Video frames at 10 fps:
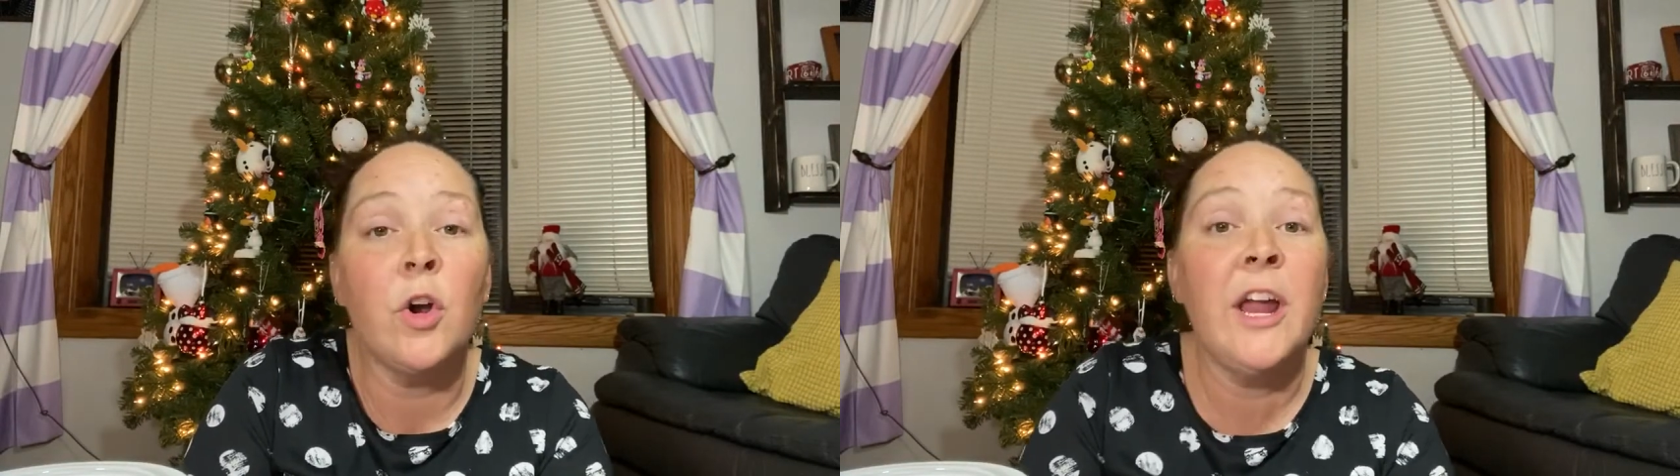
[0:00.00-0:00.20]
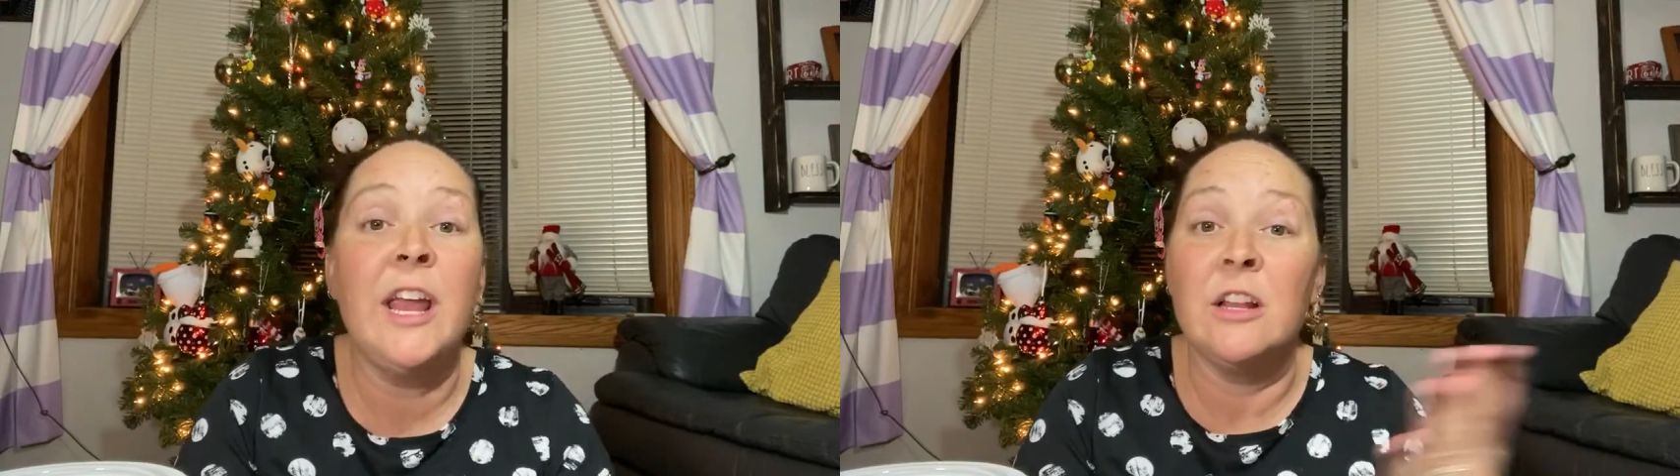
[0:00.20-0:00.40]

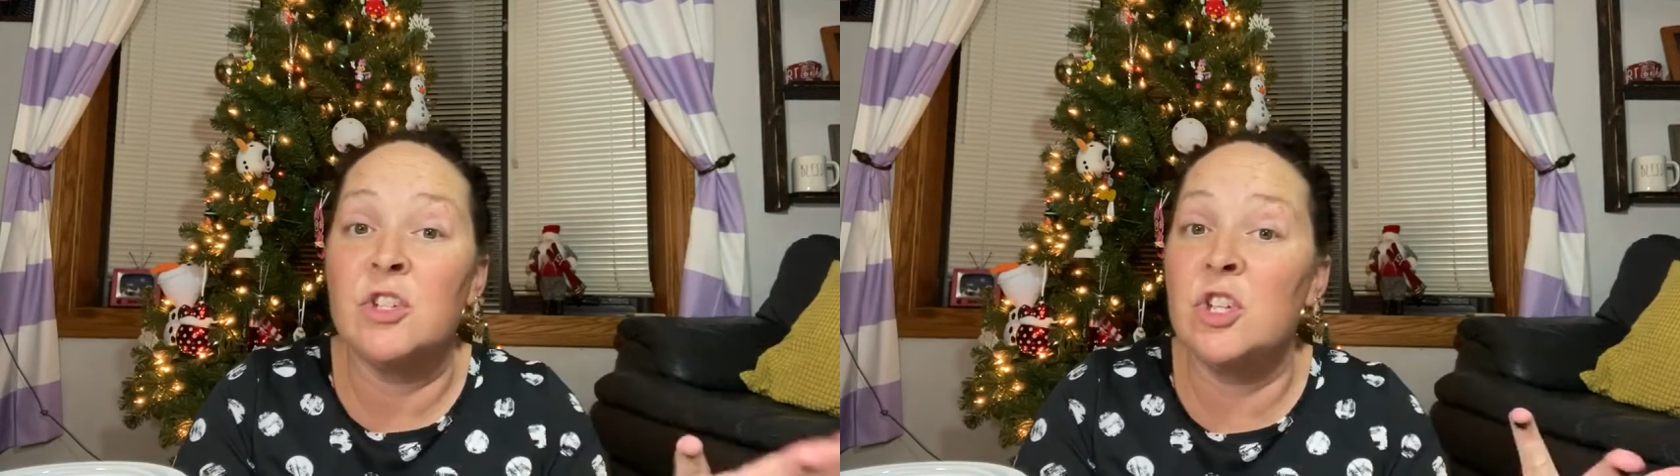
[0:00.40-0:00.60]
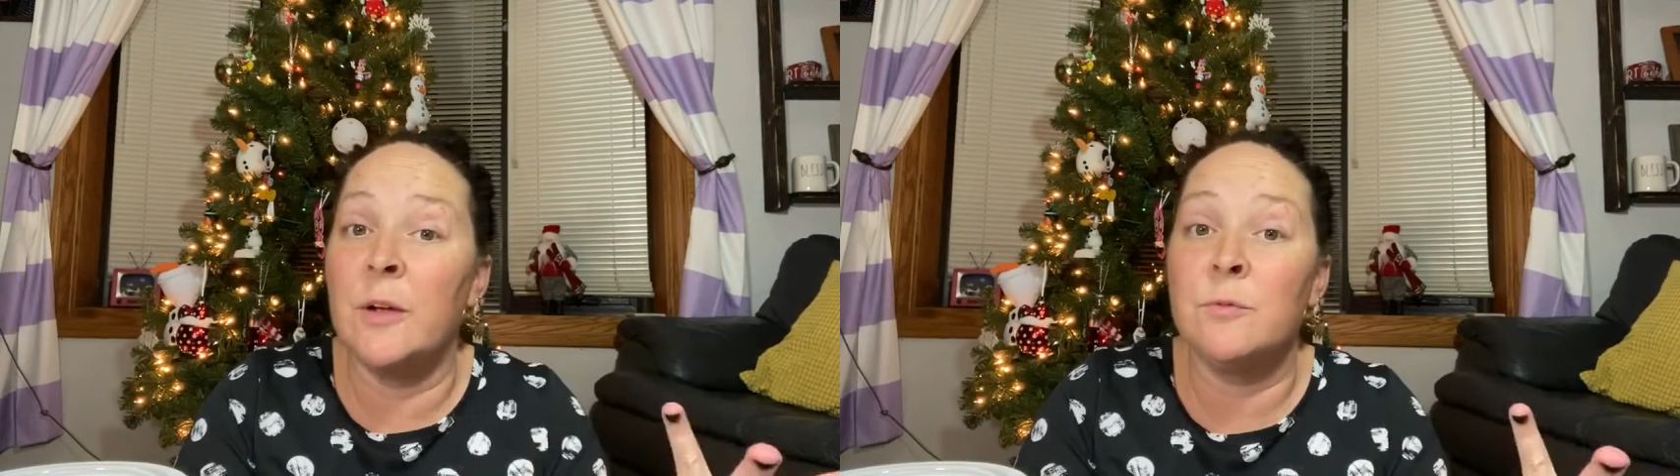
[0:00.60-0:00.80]
It gets
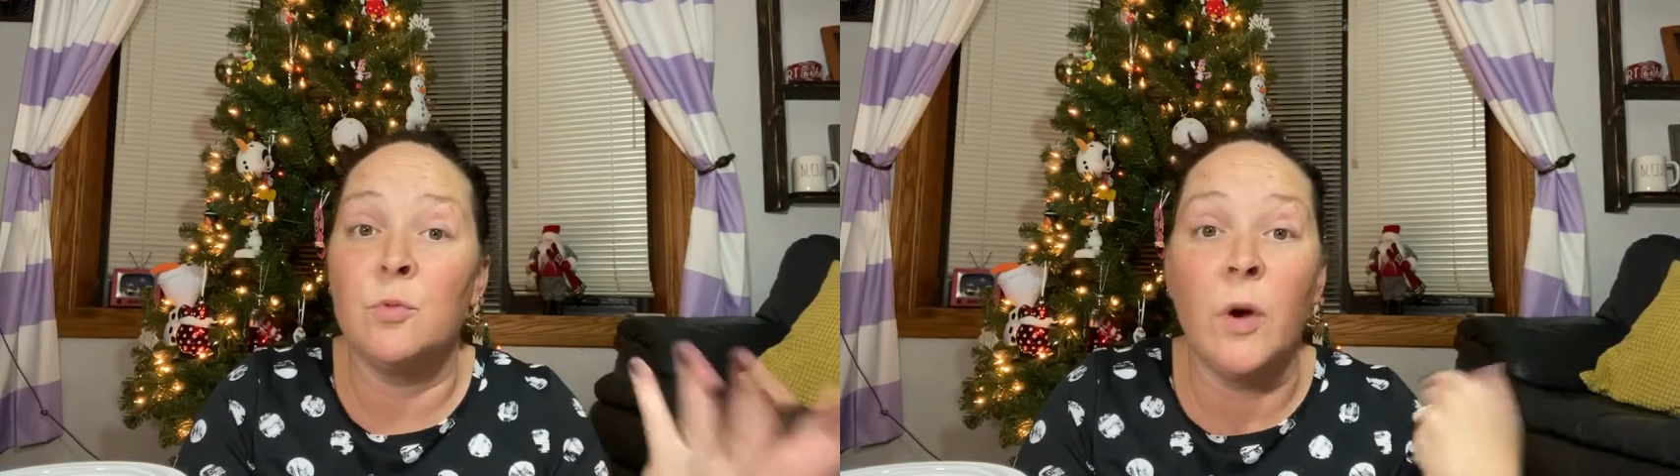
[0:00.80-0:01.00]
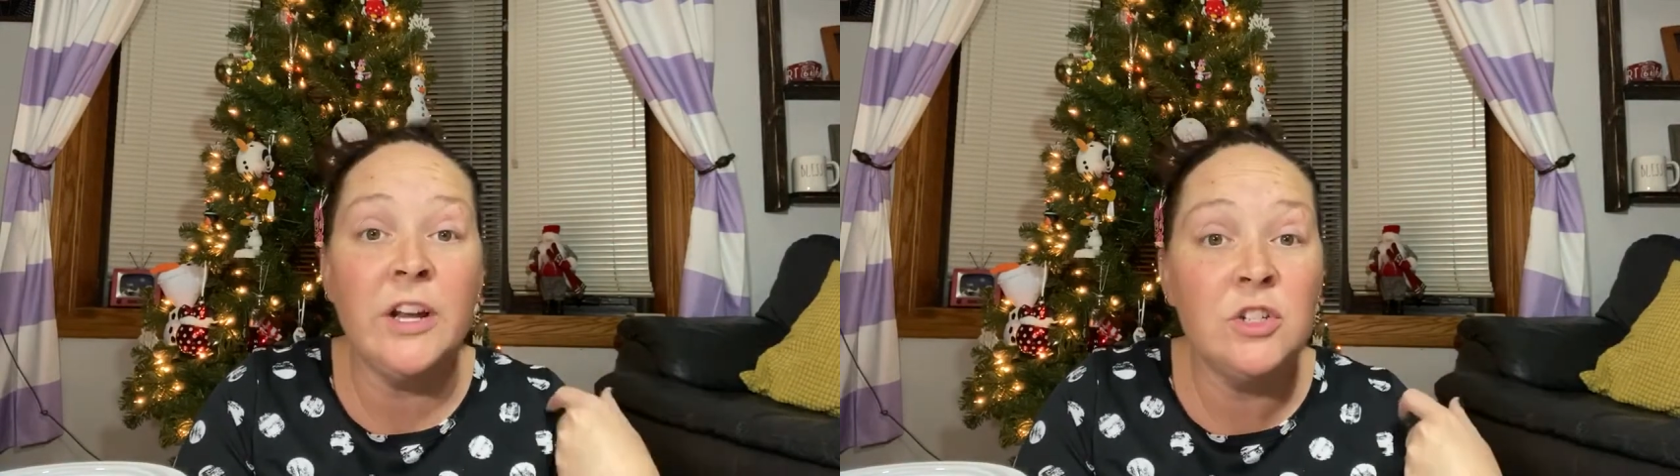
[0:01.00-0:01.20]
shipped
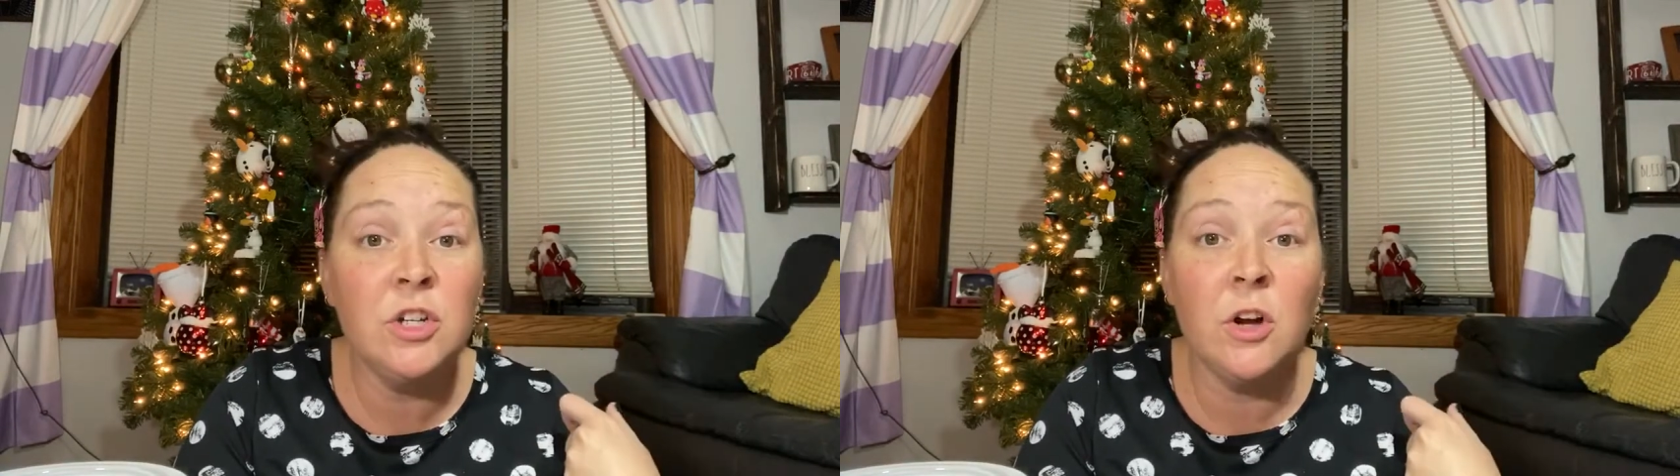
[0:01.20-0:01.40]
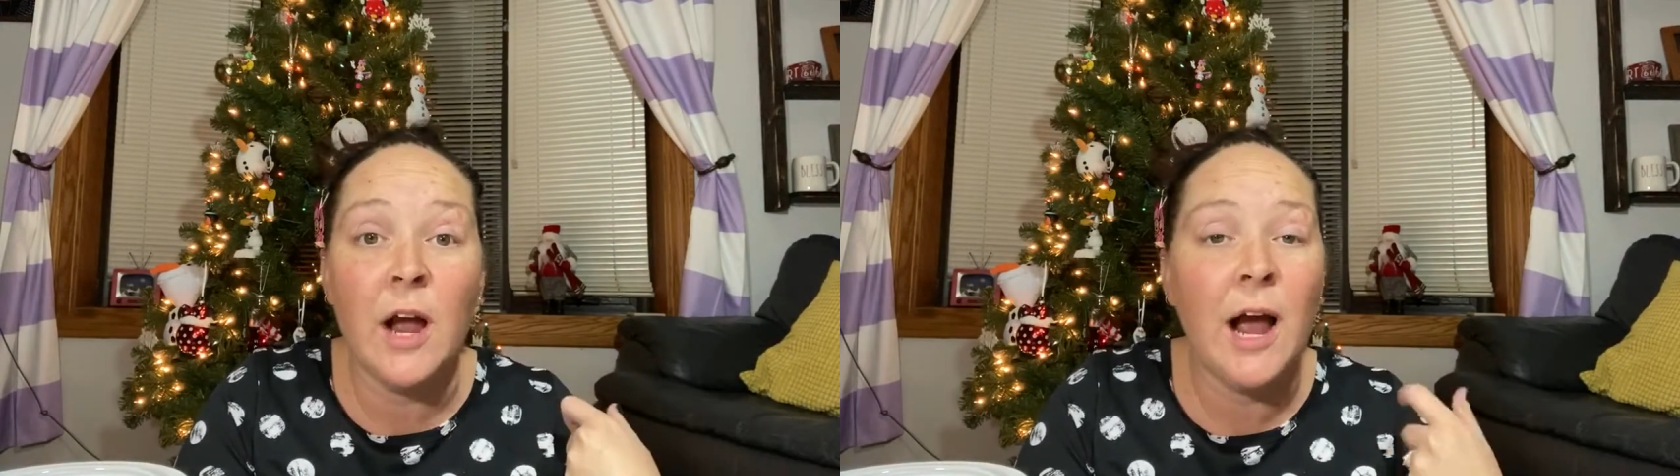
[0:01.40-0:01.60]
right to
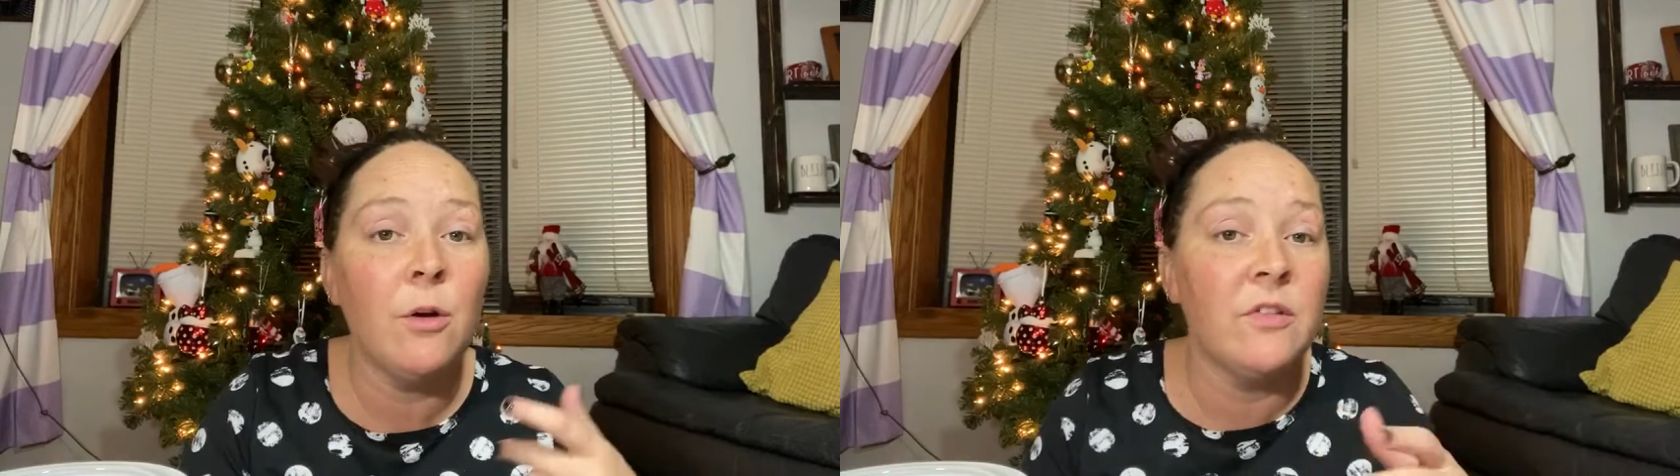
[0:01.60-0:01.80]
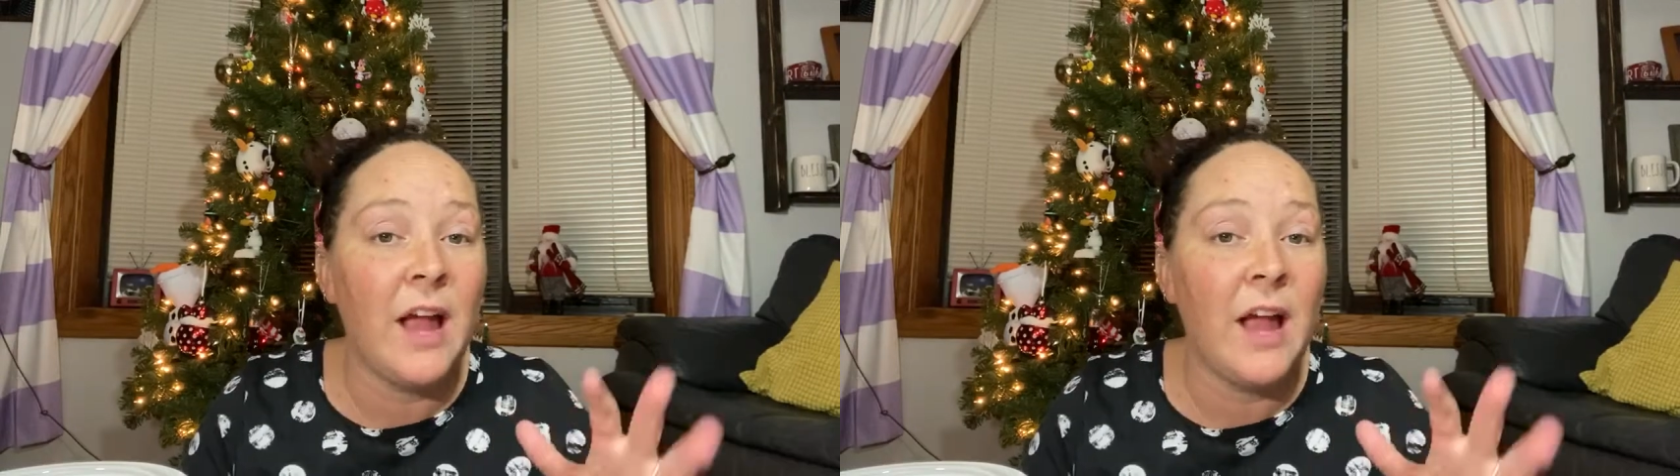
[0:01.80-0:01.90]
your house.